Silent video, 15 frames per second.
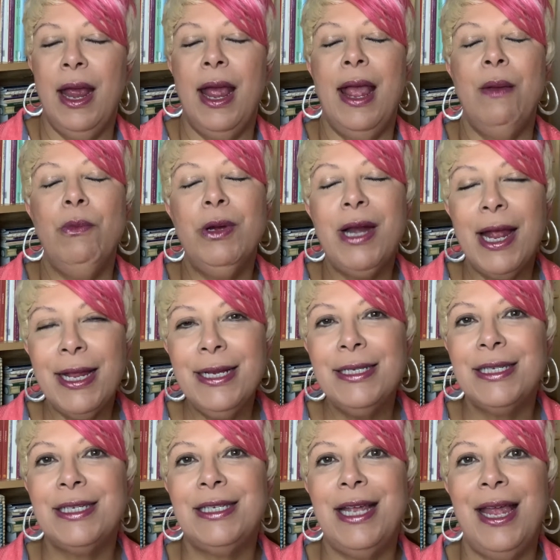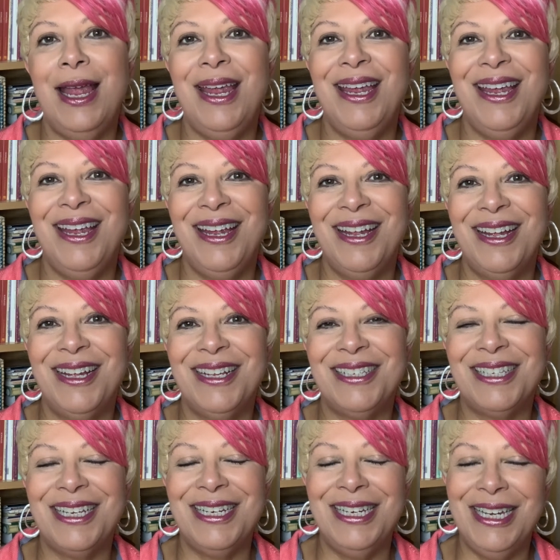And what I can say is,
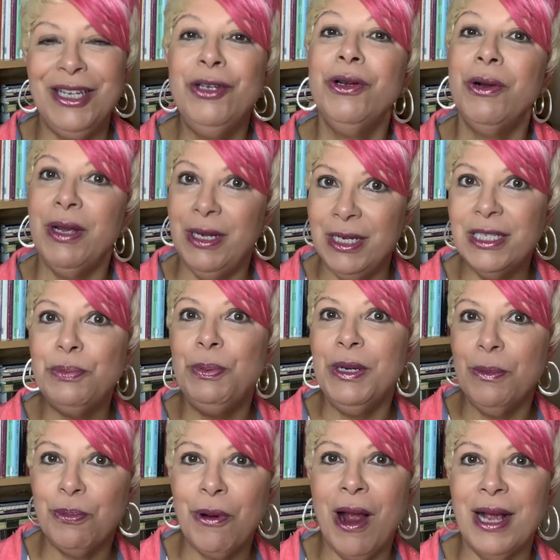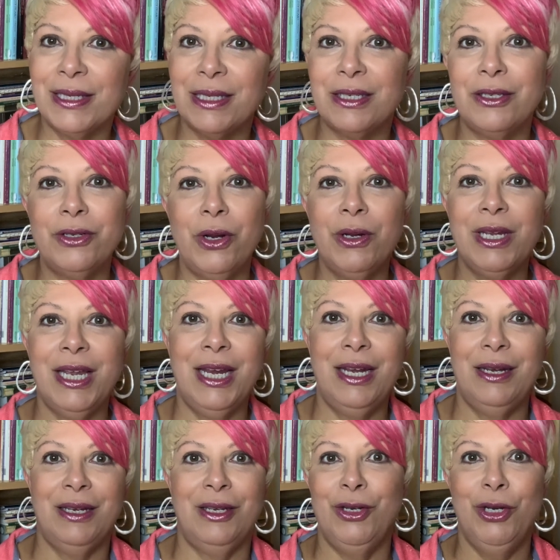and you know, and it's been a process, so don't
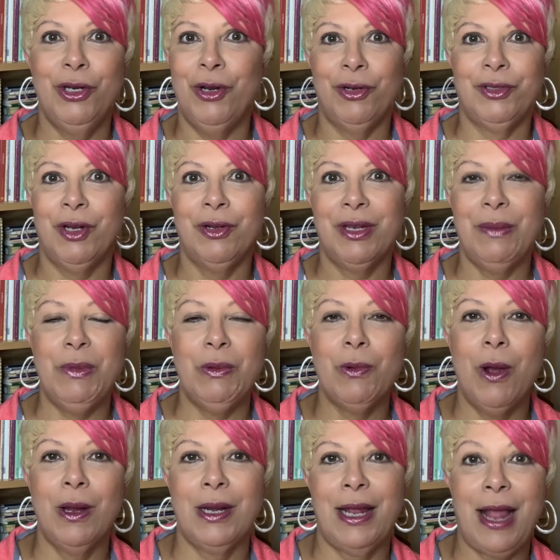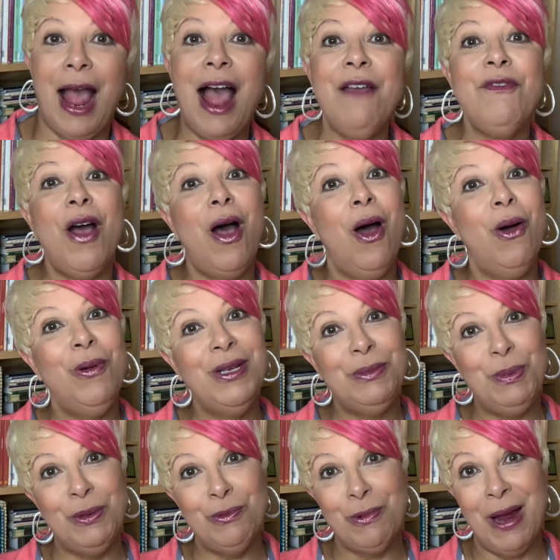get me wrong, like I've always
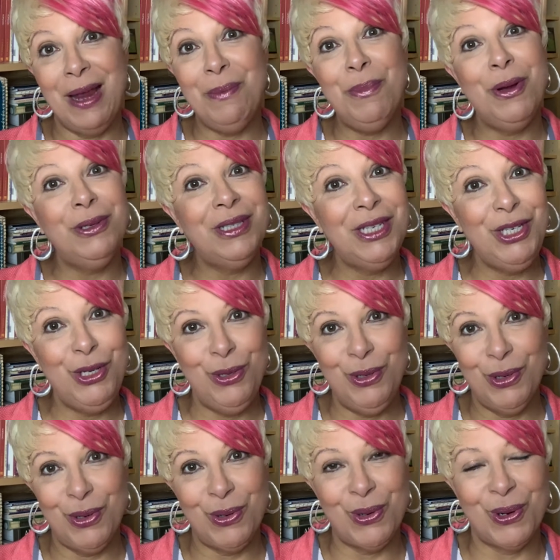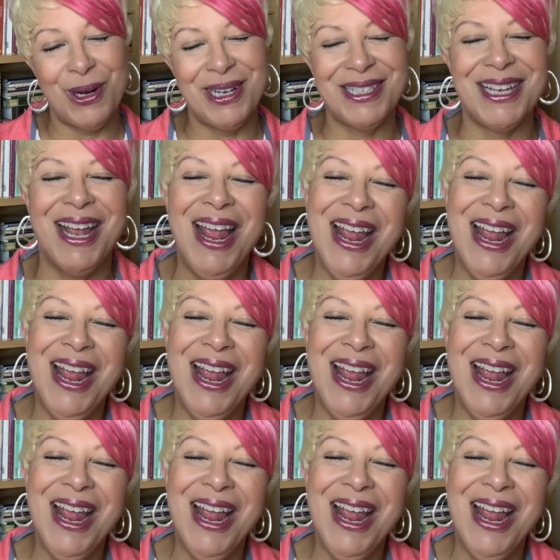been rainbows and unicorns.